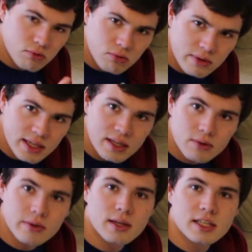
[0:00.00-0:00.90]

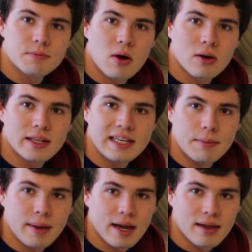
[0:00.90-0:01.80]
really small
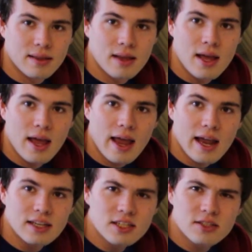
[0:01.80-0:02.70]
cleaning path,
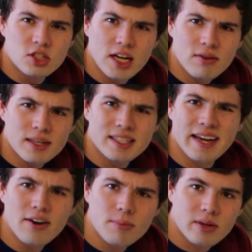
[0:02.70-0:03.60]
and just generally
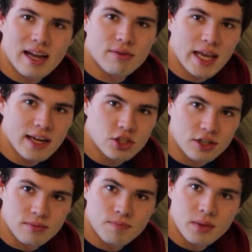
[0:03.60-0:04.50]
terrible
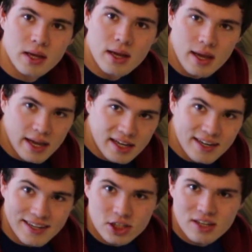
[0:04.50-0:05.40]
navigation. In
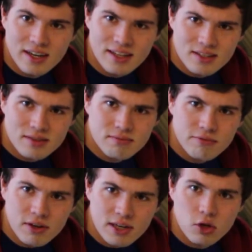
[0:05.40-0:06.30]
addition, it's
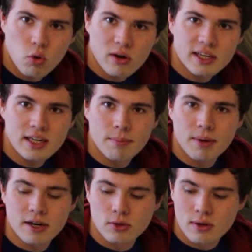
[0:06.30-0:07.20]
very quirky
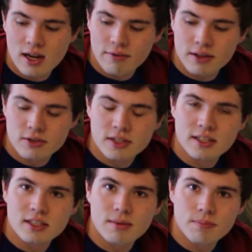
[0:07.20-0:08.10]
compared to a lot of others
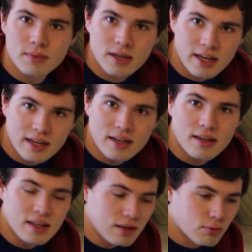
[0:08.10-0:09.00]
in
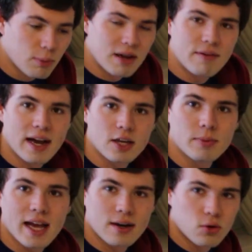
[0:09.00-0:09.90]
the robot
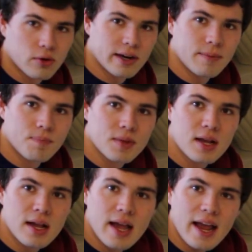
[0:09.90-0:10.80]
vacuum category,
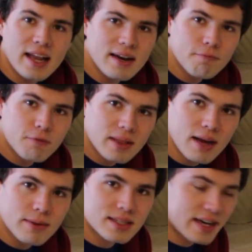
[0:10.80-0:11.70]
and for
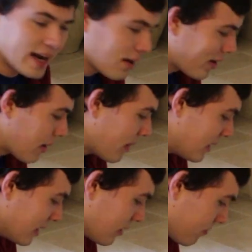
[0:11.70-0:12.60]
that reason I can't
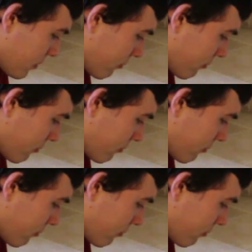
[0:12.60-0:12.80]
recommend it.